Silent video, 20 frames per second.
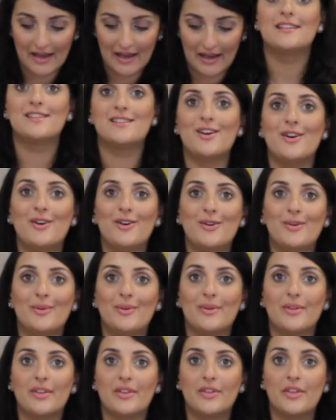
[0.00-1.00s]

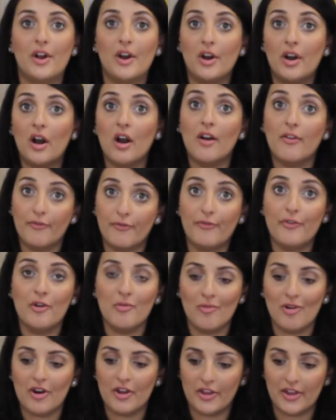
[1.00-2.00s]
So there are a
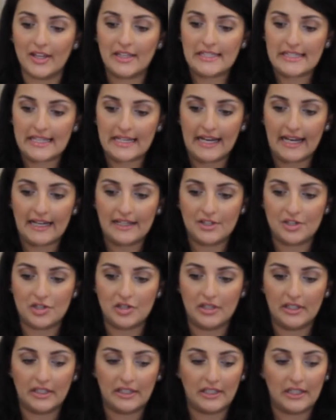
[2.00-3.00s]
few more things that I
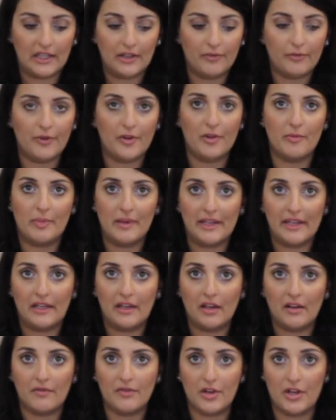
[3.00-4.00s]
actually need for the
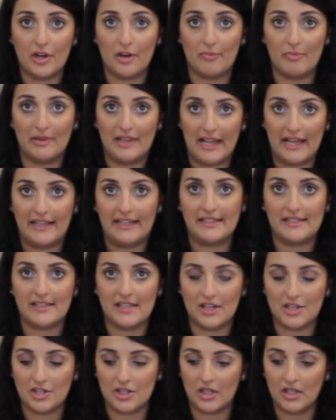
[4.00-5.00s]
beginning of the year planning
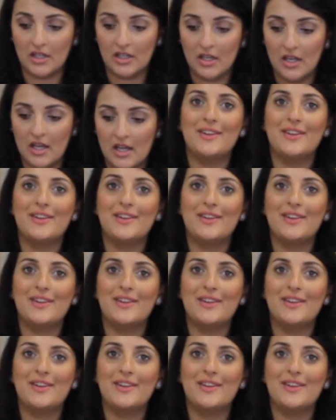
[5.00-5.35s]
session.